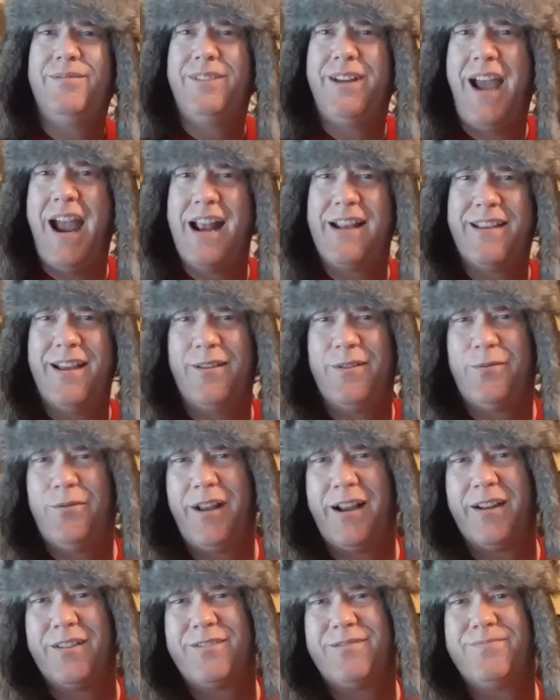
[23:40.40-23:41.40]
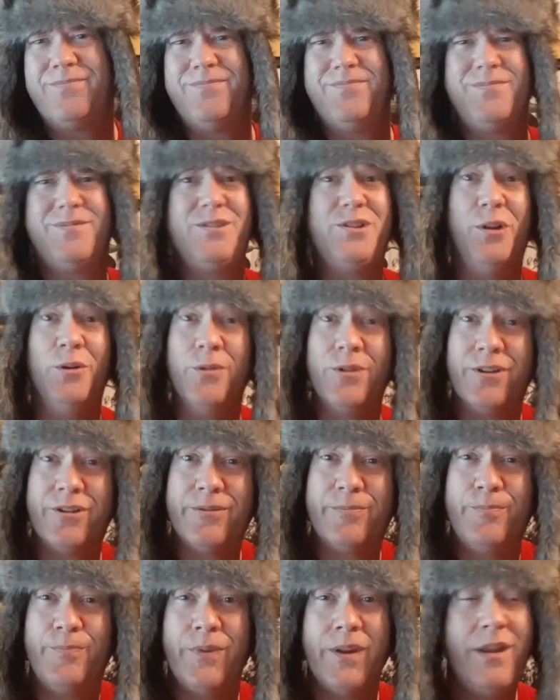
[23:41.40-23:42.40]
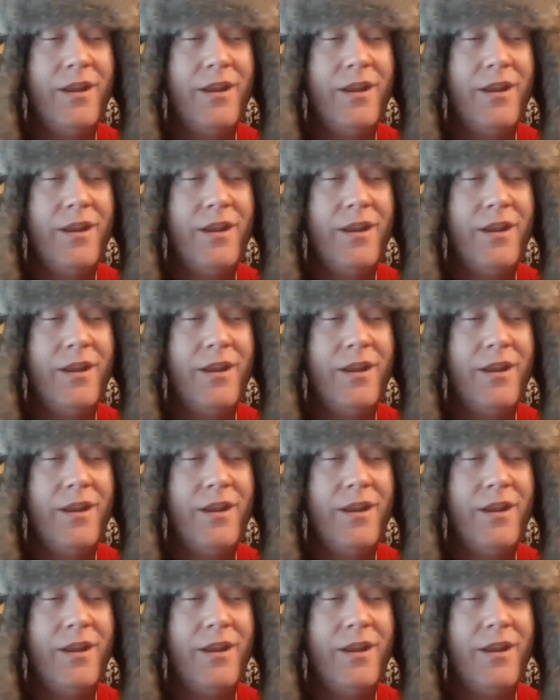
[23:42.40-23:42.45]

9,000 for like a tuner.